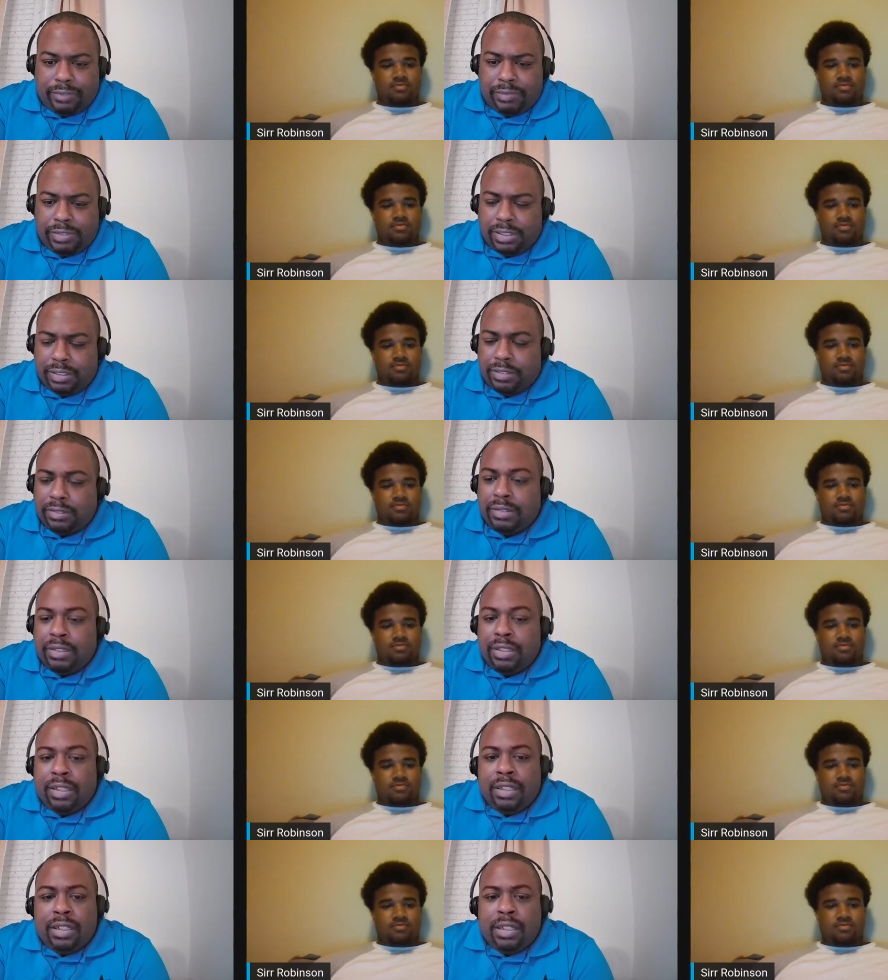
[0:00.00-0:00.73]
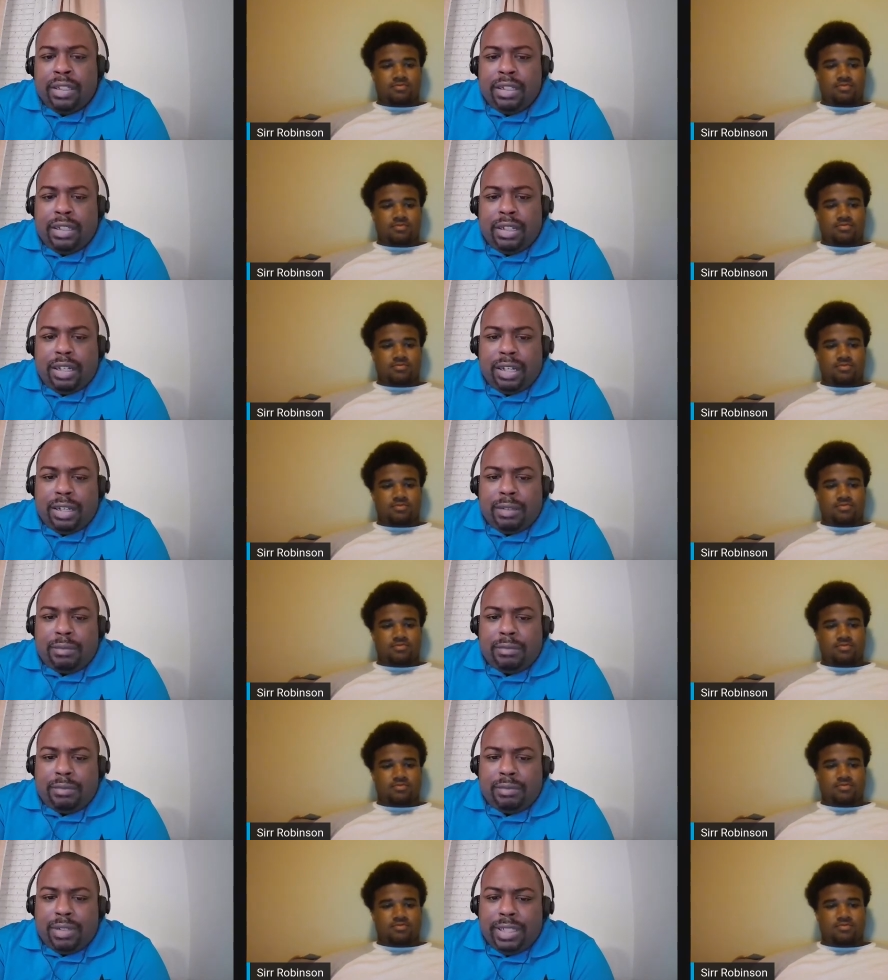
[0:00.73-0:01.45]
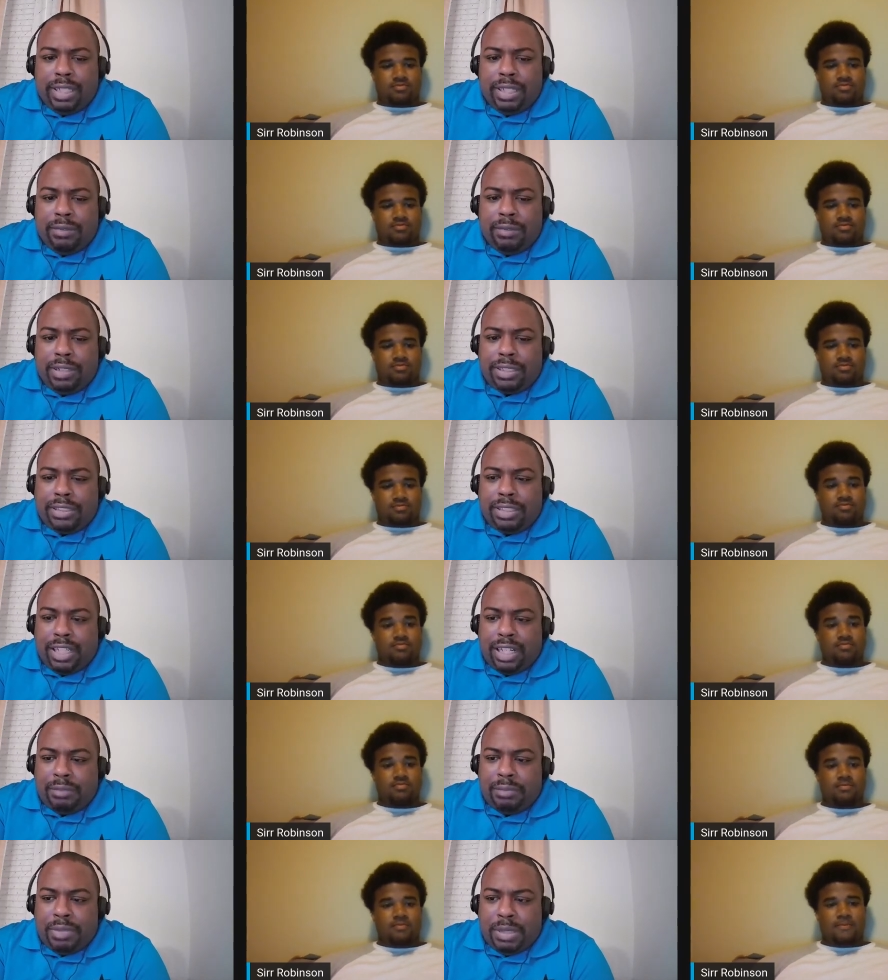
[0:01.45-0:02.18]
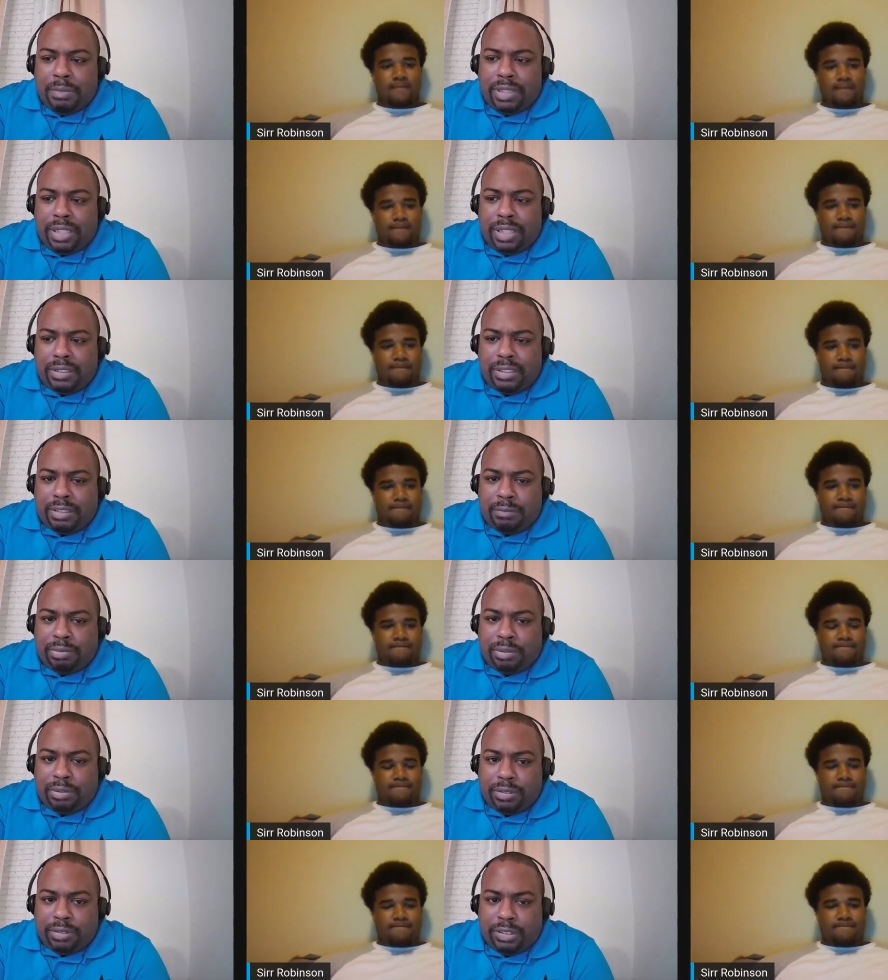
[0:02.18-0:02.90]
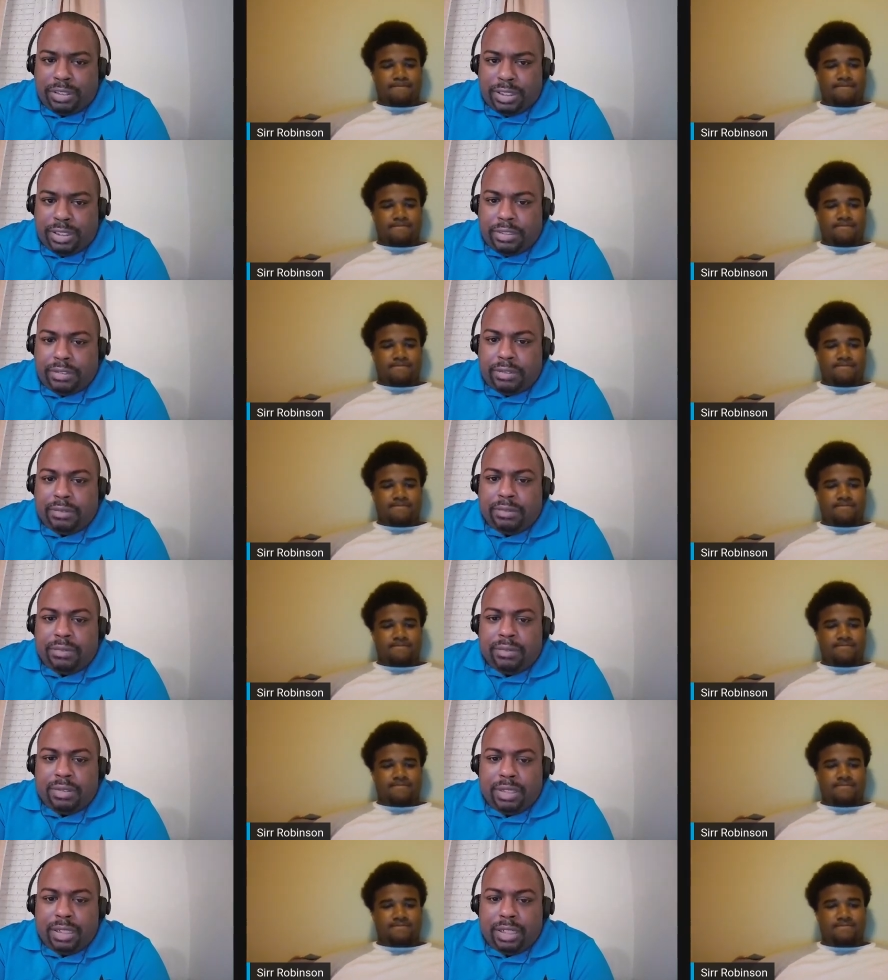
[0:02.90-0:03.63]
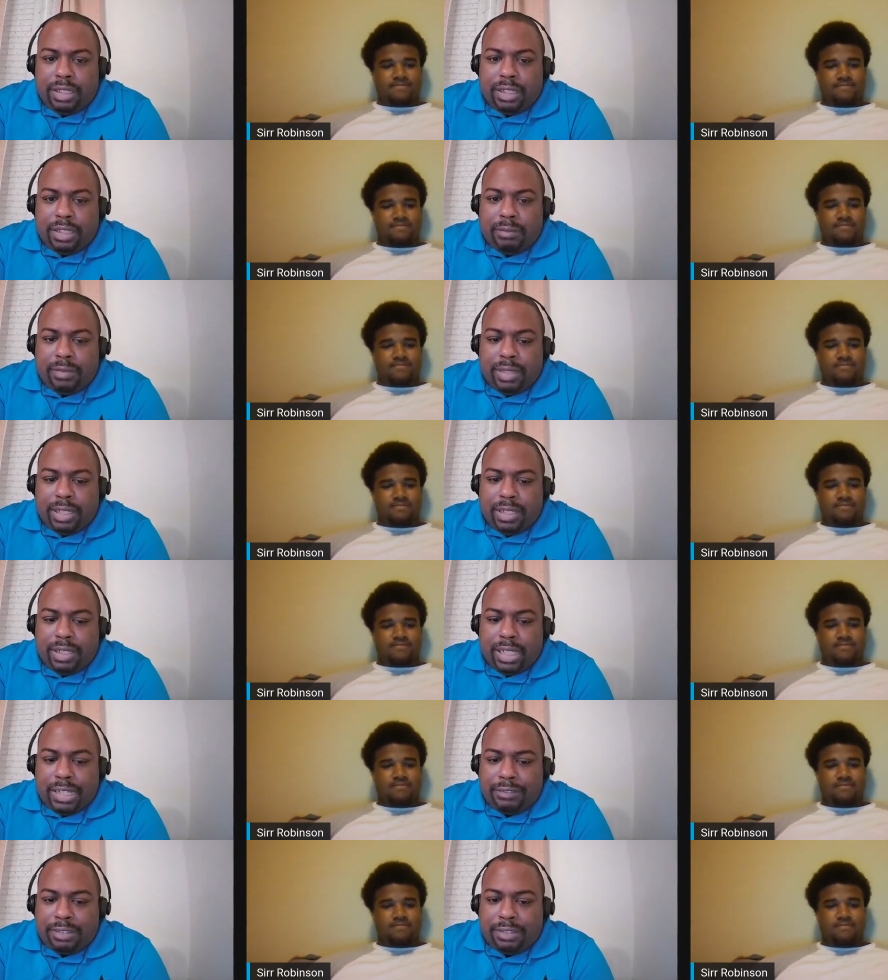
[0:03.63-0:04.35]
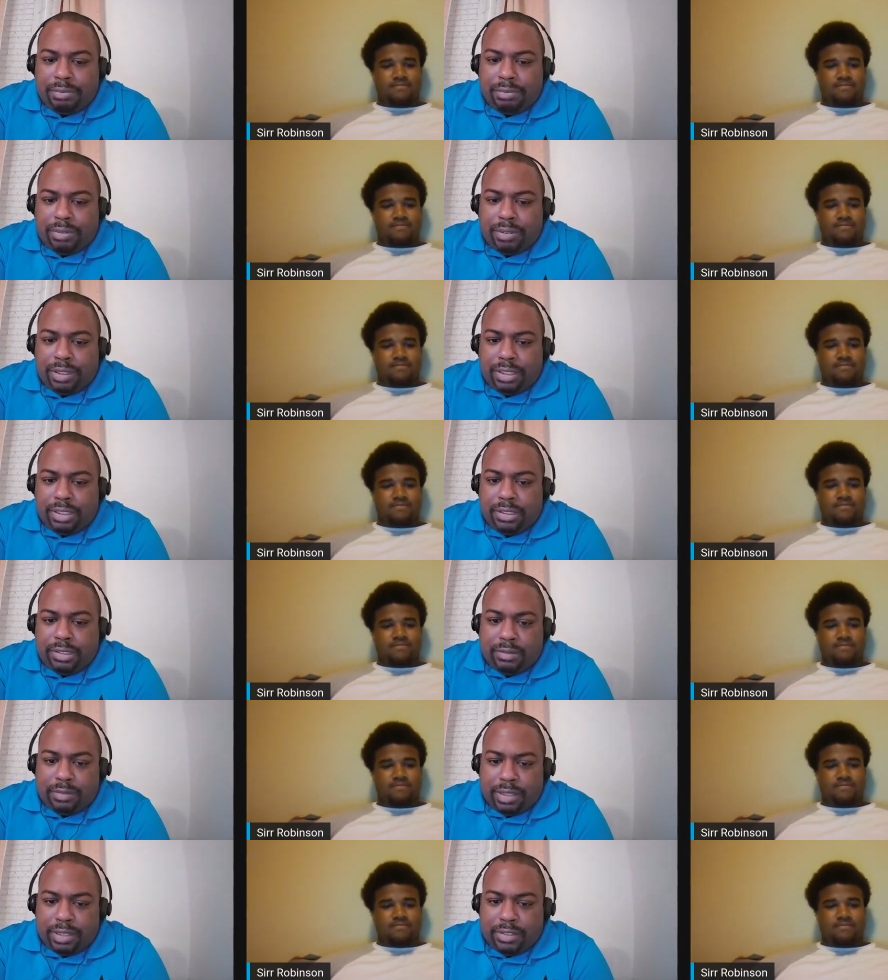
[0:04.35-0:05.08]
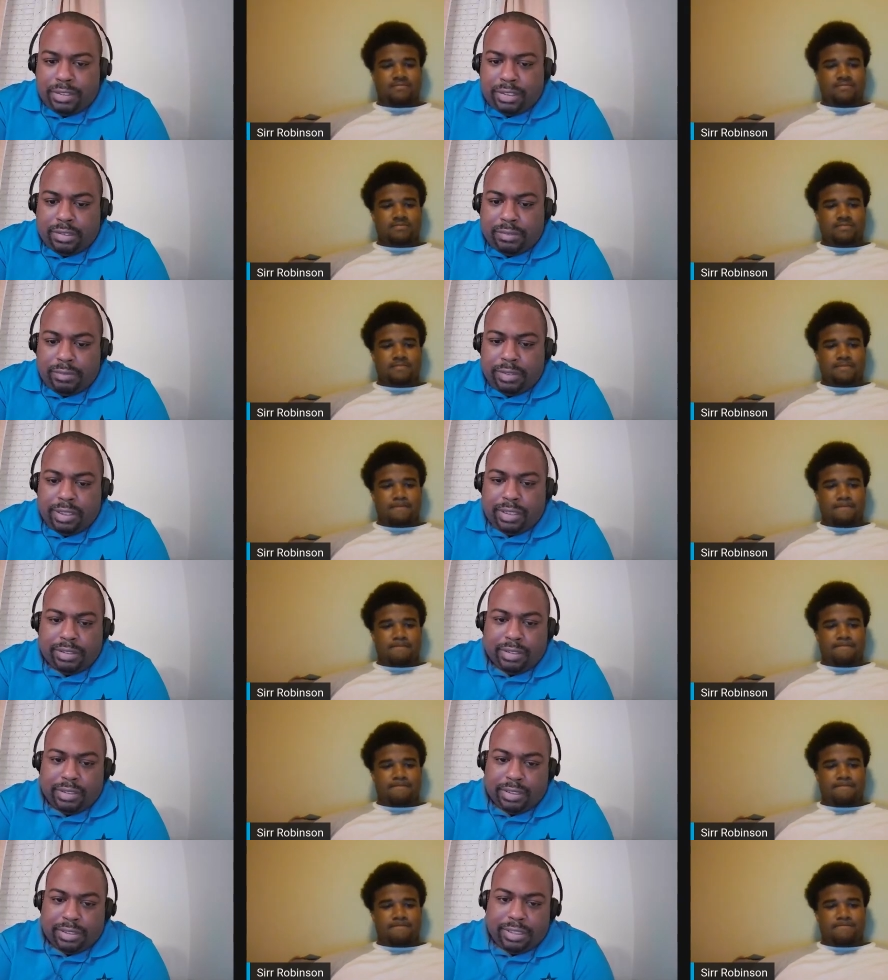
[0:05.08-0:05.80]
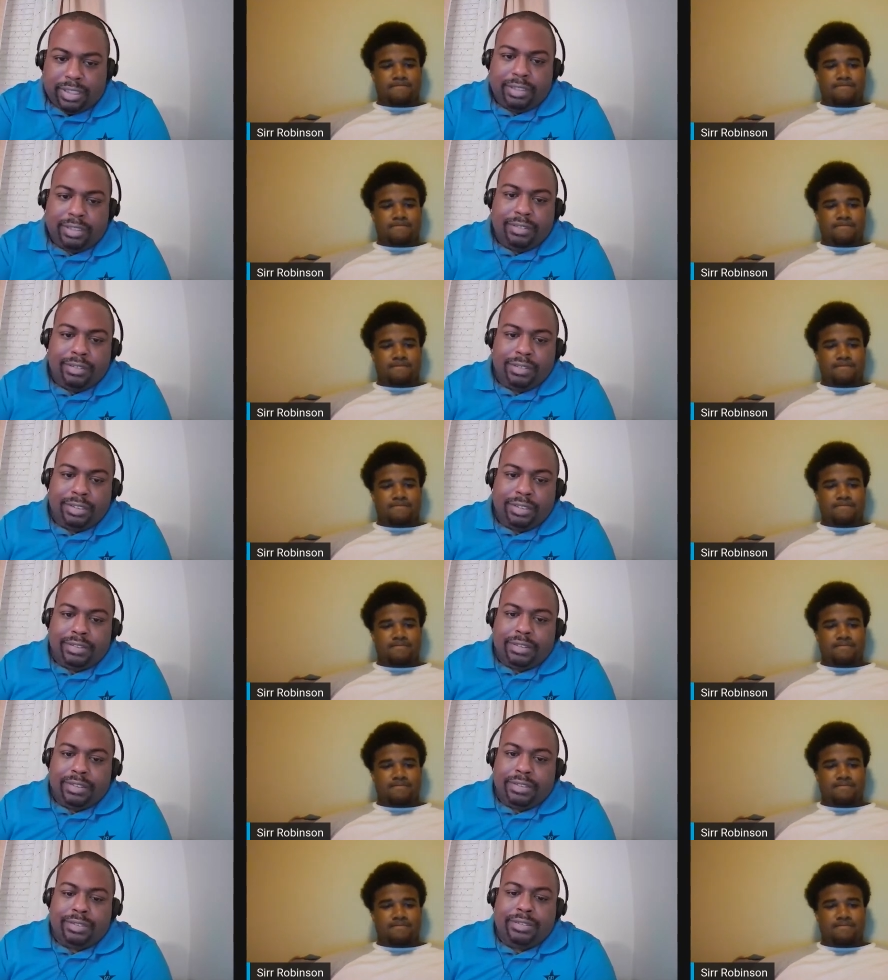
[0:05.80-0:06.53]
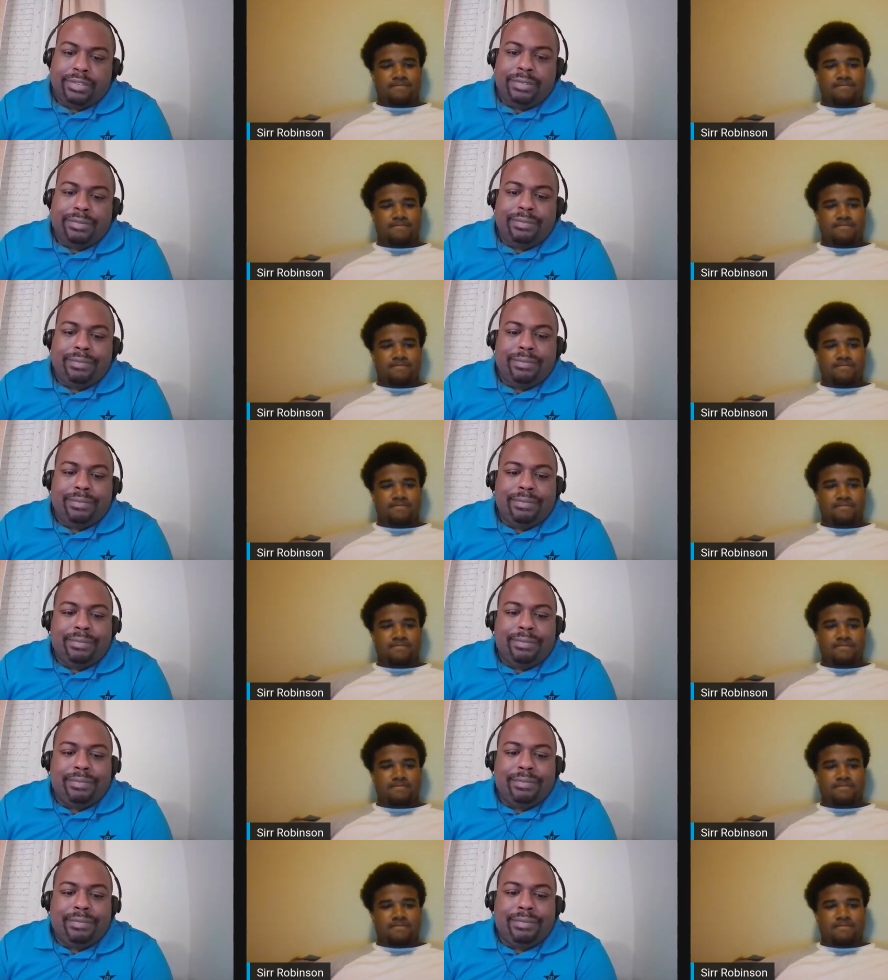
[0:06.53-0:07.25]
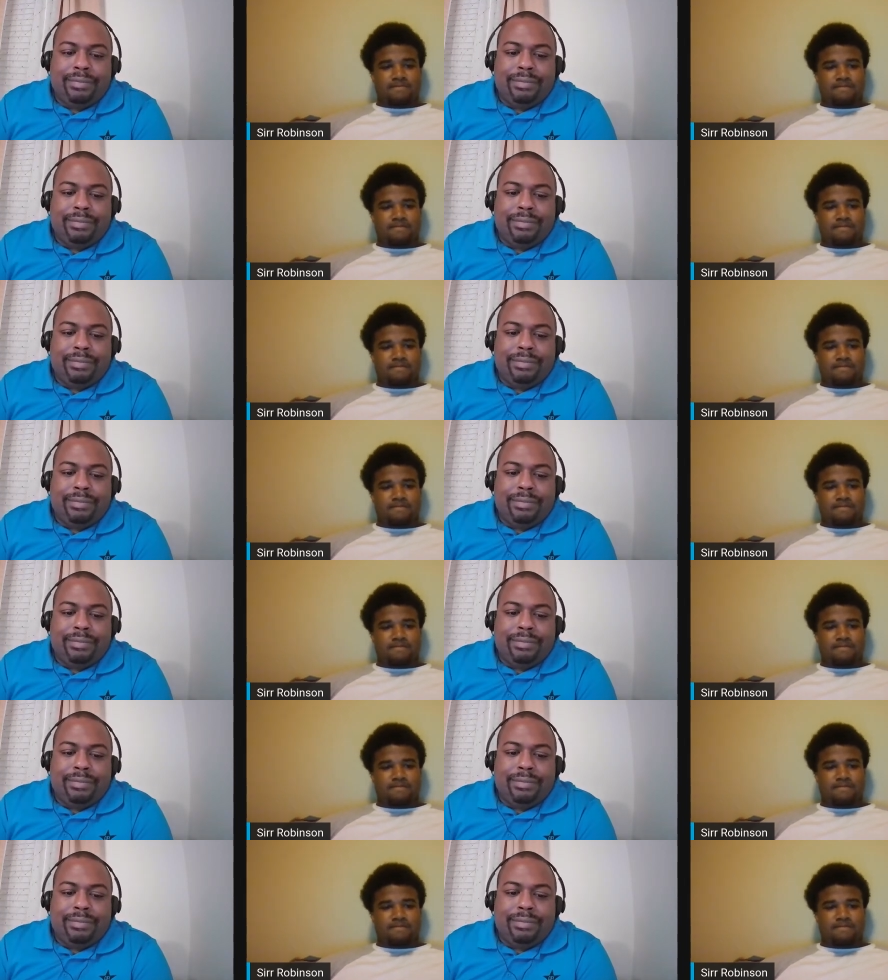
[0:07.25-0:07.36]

Speaker 1: this; it's not live. So, um, mm-hmm. what do you want to say to people that support you um, and have supported you throughout your career? That's gonna take a look at